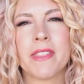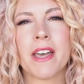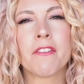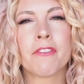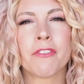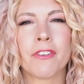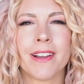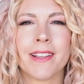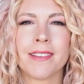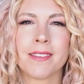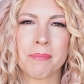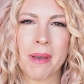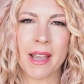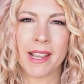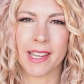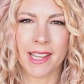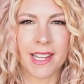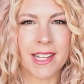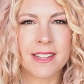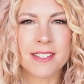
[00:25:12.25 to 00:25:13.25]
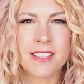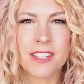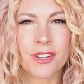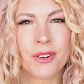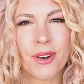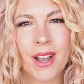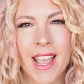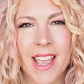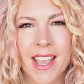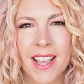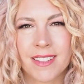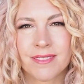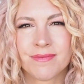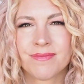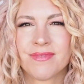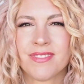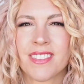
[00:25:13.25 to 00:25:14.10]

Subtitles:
that frizz back into your hair.